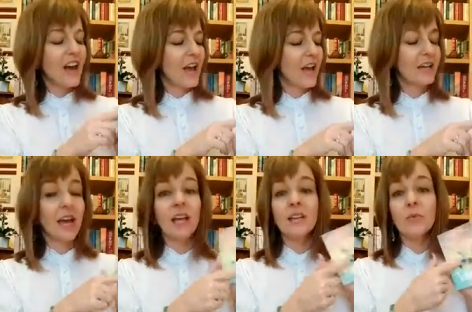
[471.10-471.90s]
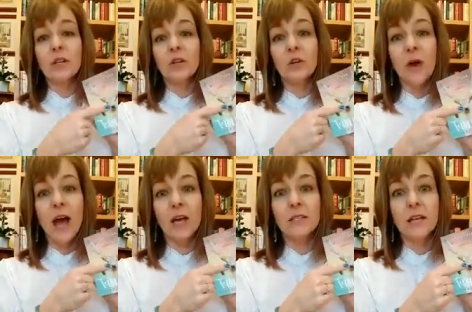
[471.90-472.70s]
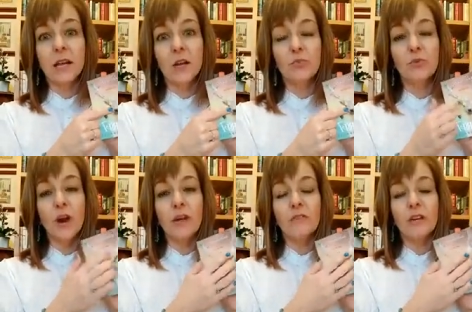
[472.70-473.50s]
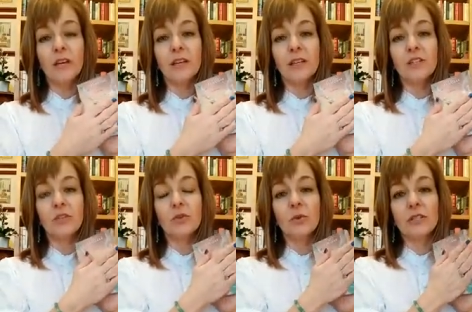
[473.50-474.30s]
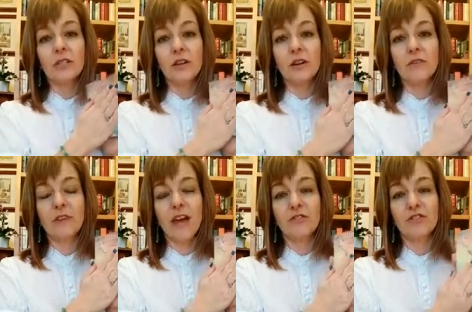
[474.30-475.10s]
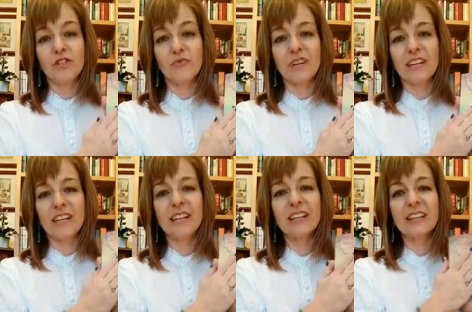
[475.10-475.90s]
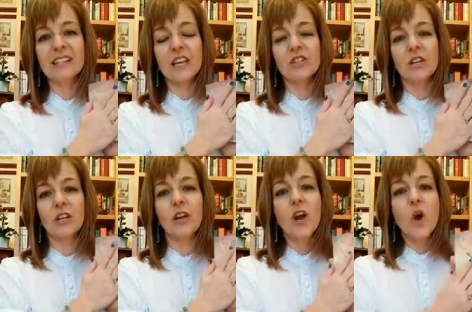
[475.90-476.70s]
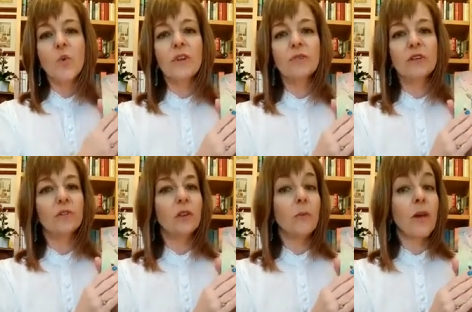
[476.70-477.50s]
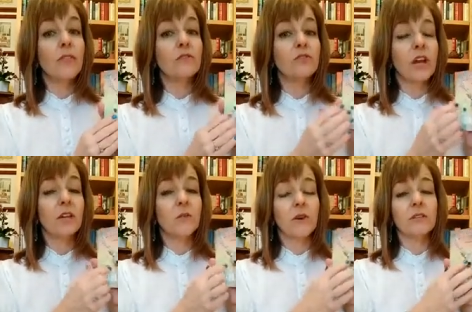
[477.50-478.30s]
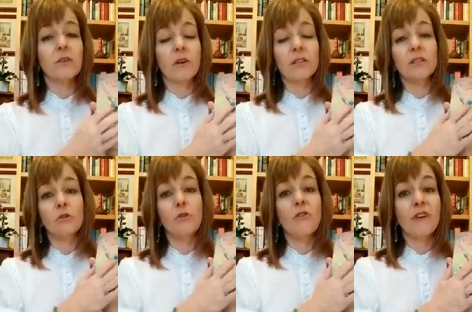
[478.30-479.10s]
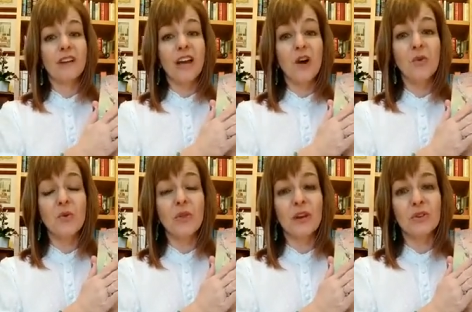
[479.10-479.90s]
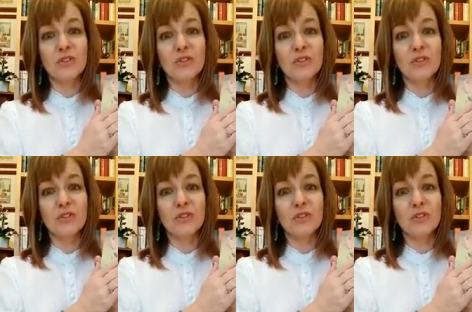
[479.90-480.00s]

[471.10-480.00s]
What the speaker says: and anybody who has a private intuitive energy reading and healing session with me during the month of January is going to find out who their